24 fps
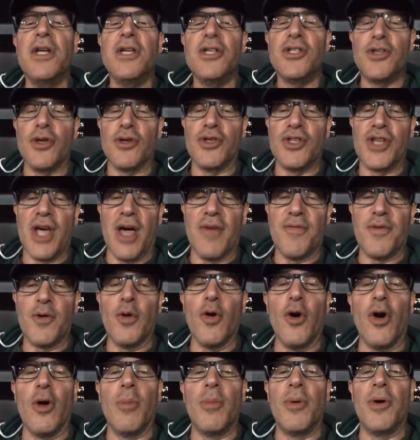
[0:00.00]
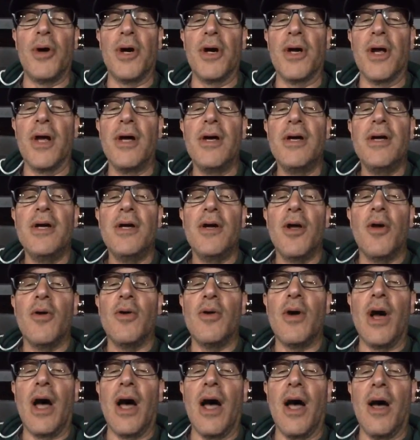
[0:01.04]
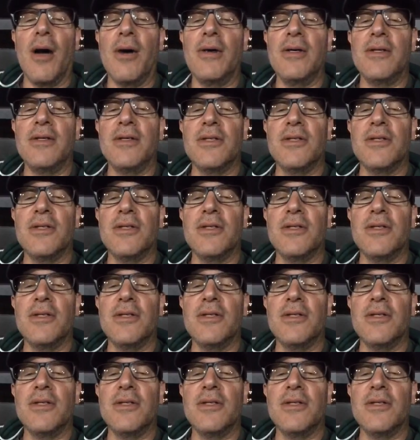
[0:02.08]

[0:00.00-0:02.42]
So, Jeff Goldberg, uh,